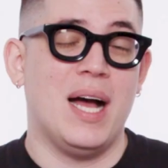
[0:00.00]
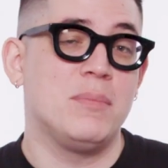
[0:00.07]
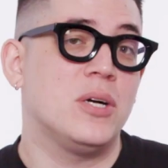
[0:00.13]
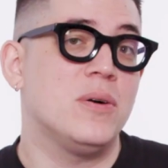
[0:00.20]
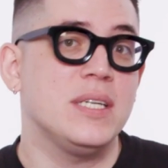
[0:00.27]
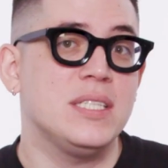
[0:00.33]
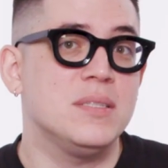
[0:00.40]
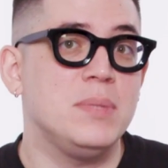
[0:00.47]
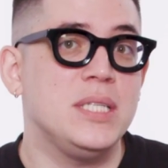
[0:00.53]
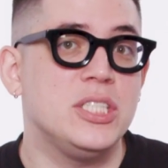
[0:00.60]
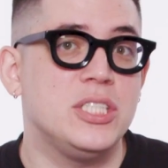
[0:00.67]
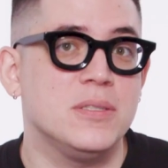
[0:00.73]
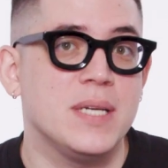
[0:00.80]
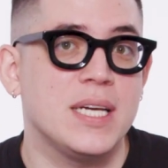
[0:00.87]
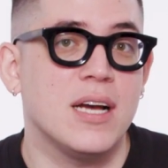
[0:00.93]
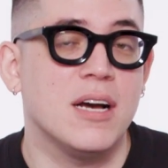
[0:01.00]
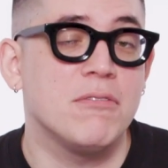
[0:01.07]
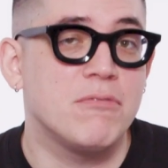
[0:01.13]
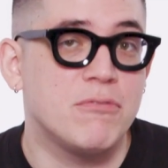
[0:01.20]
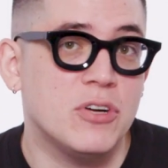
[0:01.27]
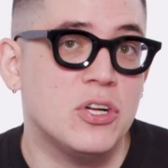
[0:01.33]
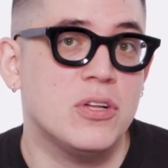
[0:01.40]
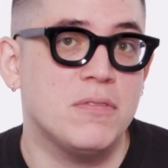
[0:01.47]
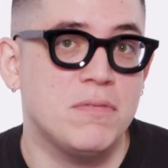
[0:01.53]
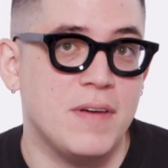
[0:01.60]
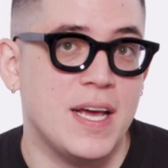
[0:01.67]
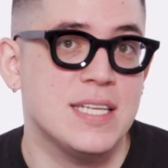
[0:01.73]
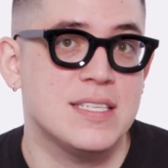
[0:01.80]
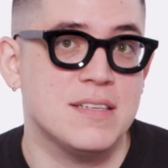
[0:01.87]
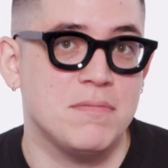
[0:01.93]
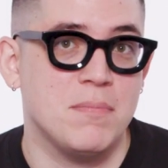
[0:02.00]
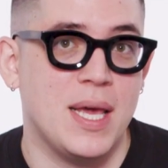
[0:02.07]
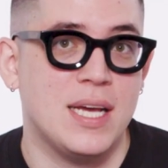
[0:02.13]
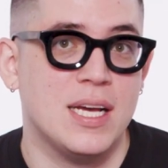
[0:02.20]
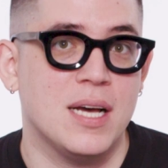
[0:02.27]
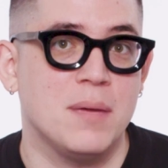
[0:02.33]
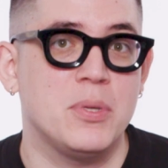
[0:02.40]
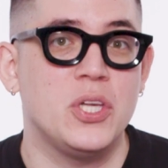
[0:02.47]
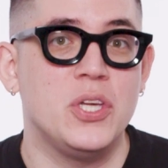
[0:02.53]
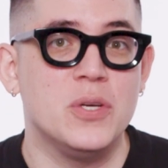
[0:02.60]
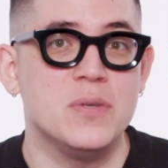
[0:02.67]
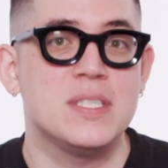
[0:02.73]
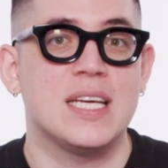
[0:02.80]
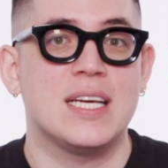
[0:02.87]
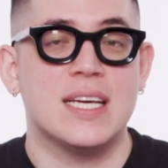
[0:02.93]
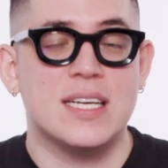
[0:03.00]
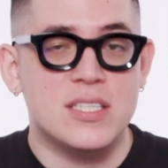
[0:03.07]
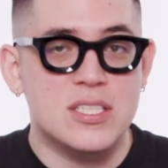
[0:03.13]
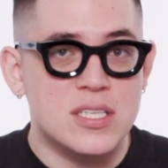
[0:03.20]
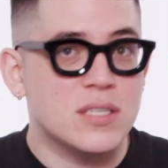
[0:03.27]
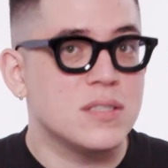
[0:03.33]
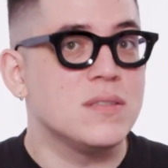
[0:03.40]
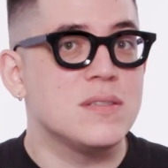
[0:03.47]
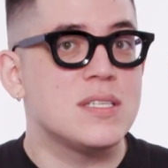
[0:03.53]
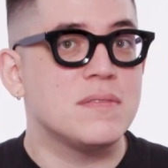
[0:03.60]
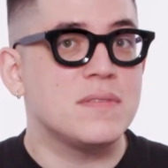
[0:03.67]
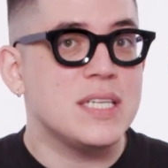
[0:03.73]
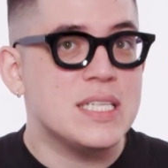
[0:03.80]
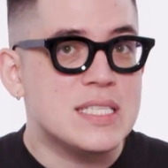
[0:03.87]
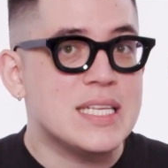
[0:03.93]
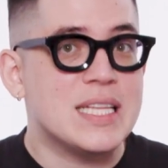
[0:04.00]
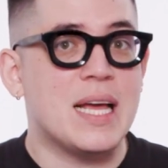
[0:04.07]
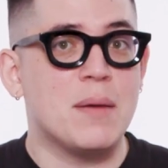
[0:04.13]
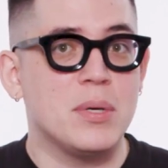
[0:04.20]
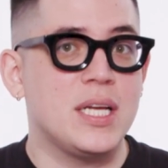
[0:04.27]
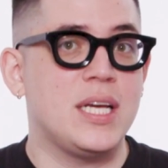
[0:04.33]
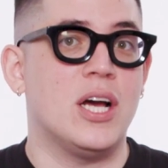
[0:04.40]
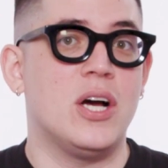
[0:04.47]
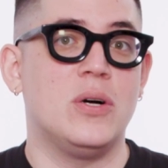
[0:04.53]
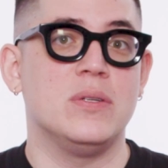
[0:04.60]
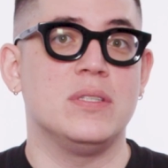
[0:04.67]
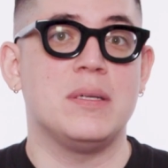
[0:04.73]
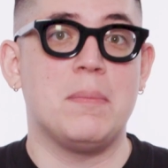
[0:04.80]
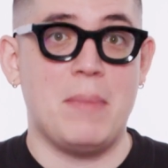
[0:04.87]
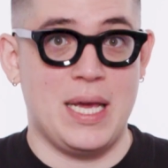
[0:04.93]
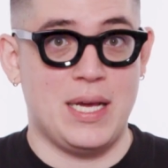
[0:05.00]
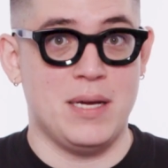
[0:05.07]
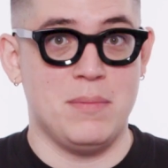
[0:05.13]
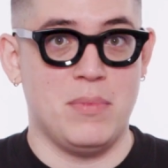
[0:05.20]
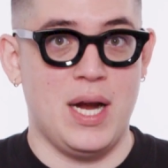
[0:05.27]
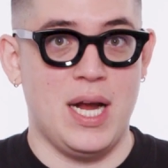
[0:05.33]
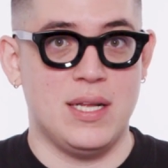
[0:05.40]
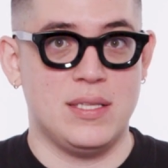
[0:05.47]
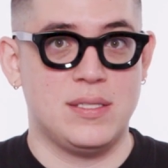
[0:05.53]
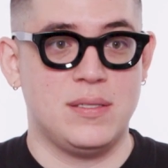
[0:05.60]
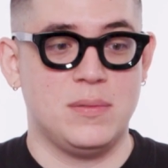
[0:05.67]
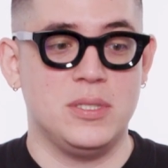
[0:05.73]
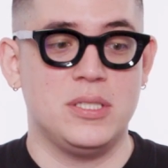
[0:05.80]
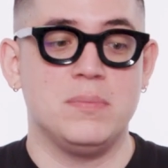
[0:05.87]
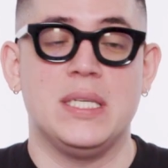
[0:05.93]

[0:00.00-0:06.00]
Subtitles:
I'm going to be doing a full face of makeup using exclusively celebrity-owned makeup brands, which